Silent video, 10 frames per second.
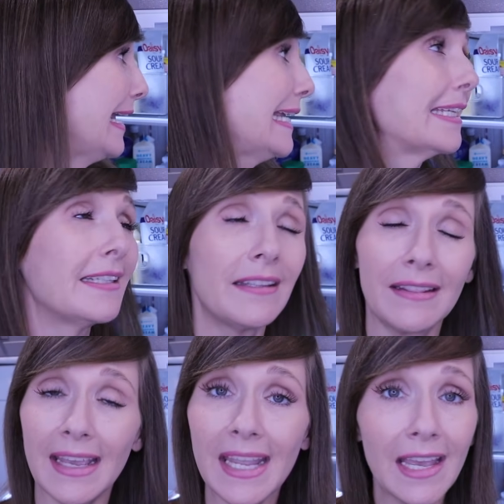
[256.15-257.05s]

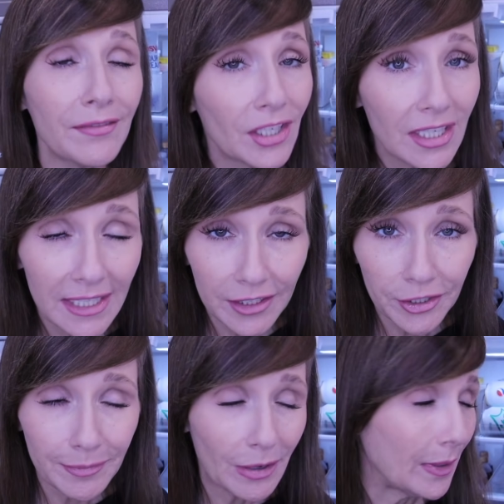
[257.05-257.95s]
and they have not hindered my